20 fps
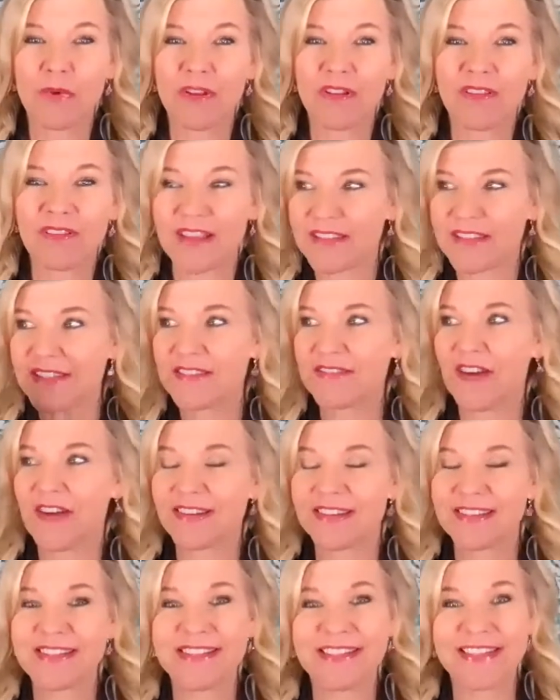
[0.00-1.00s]
let's
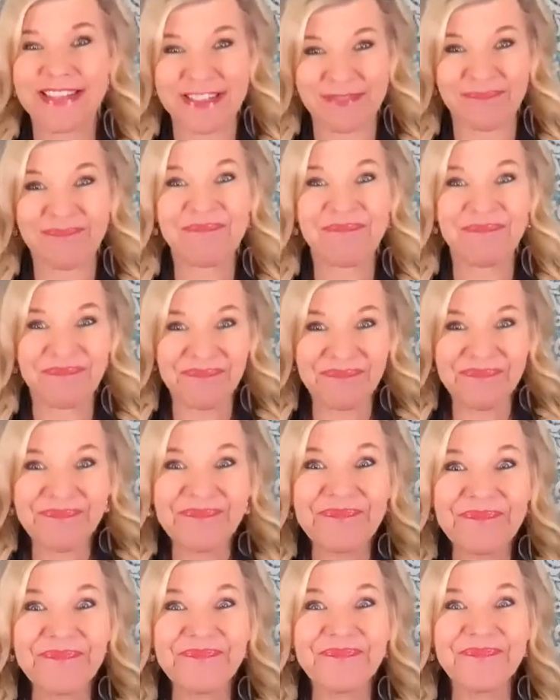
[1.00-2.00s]
not sin.
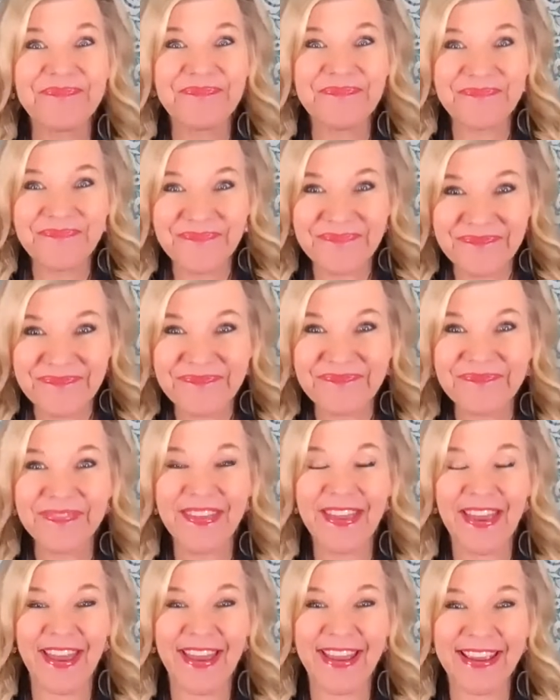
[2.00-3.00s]

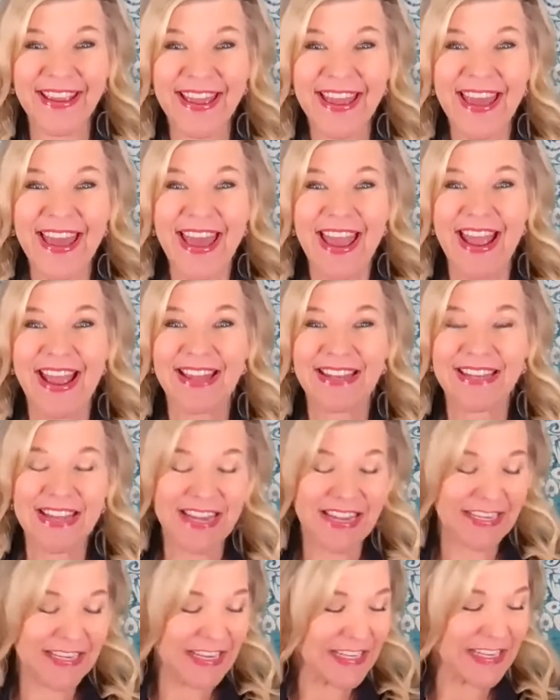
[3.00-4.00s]
Okay.
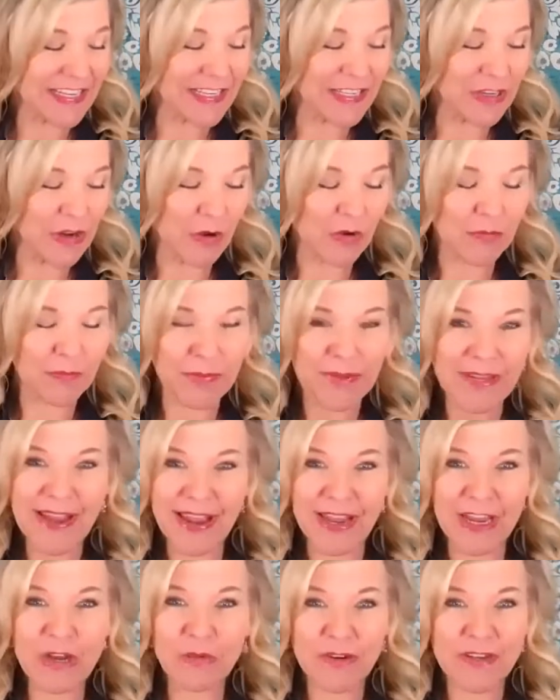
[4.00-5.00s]
And be
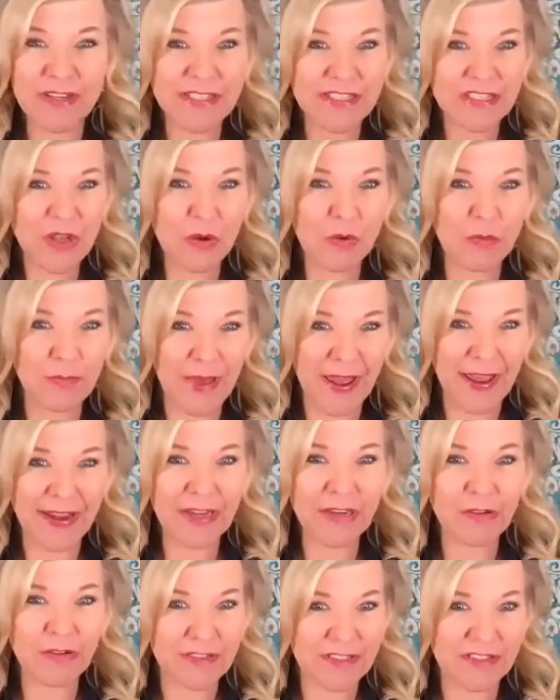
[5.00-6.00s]
angry. So the
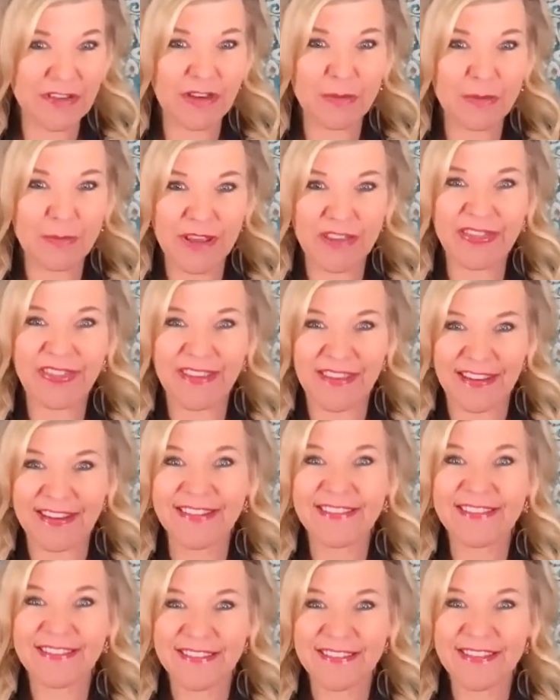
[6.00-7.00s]
anger is going to be a
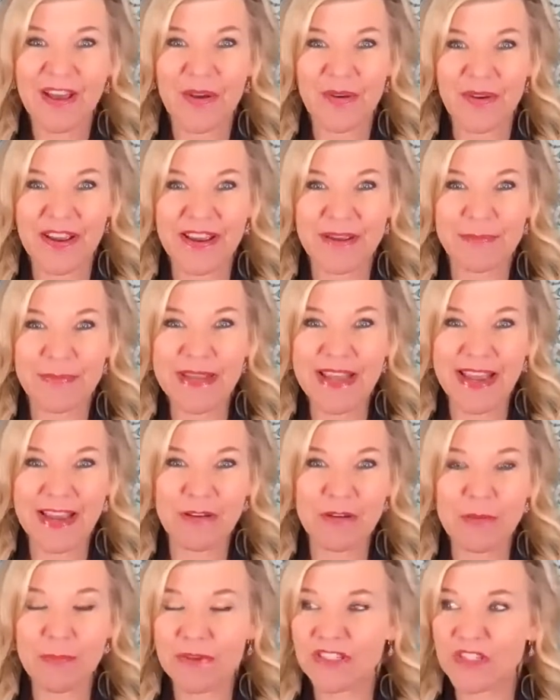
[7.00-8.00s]
thing. Okay. Be
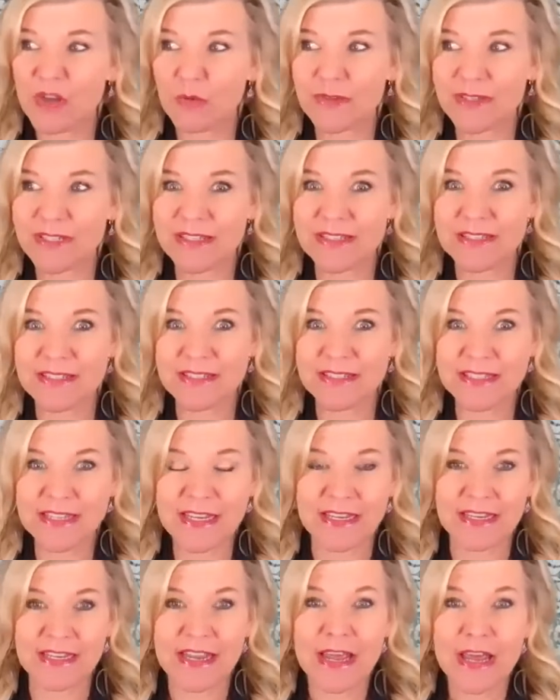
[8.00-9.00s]
angry, but don't
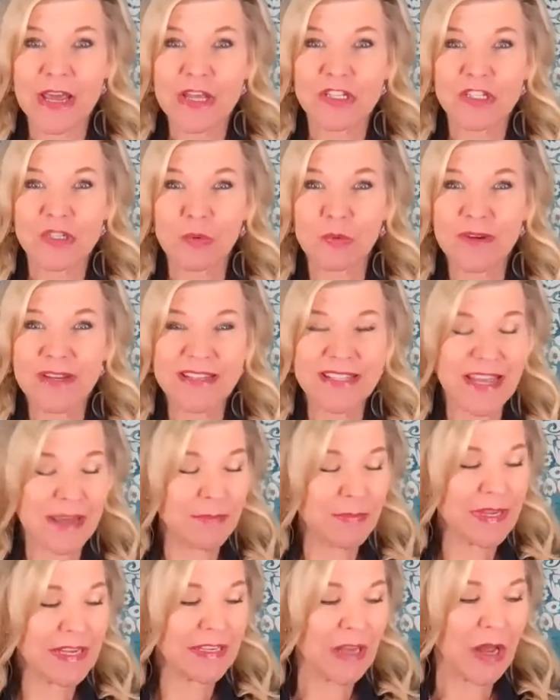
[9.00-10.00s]
sin. So what does that
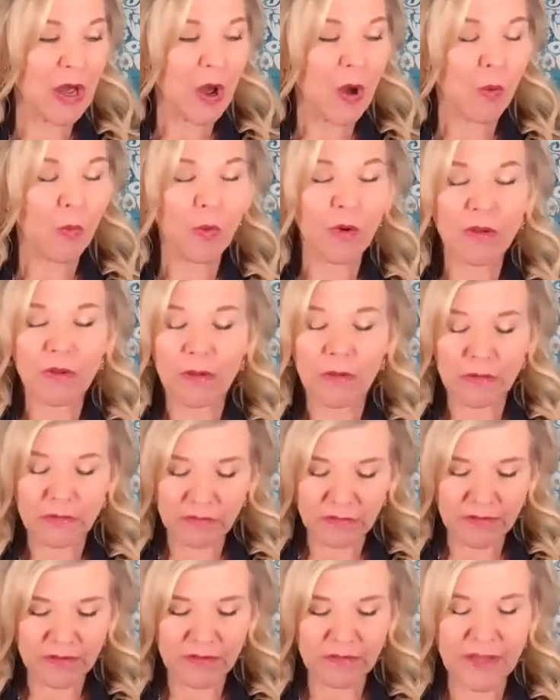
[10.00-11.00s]
mean? Well,
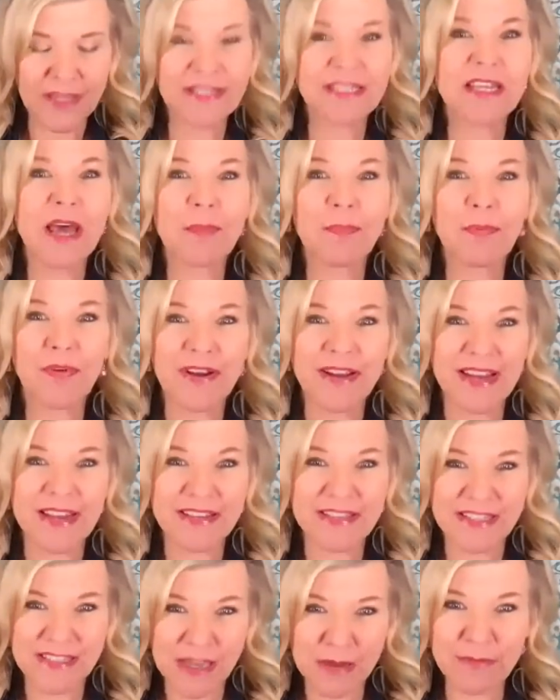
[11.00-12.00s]
let's operate in
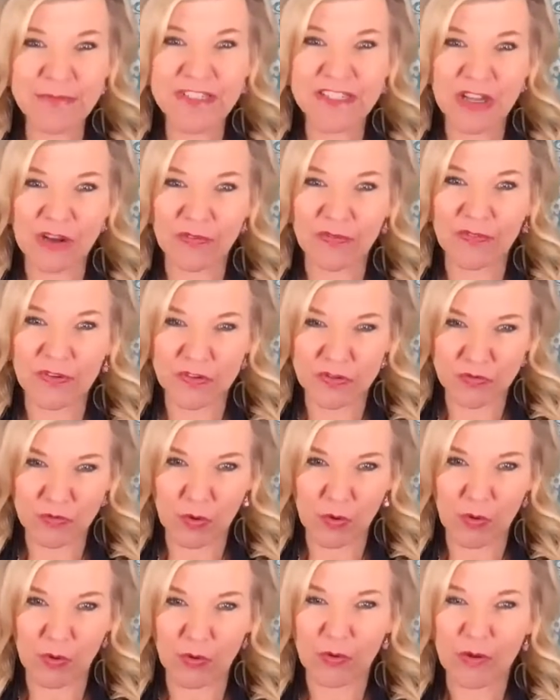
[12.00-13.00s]
some
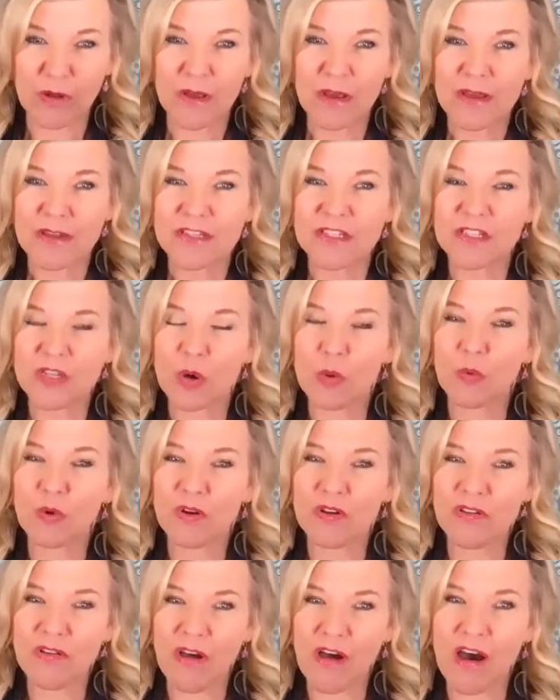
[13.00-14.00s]
self-control, so
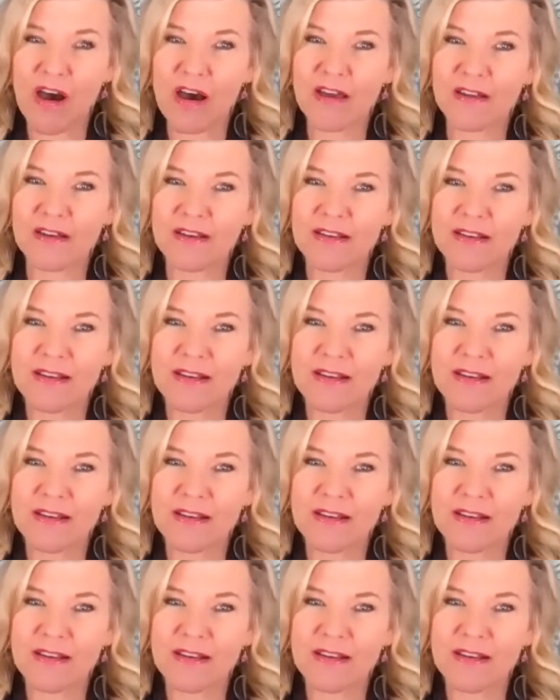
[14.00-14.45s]
we're not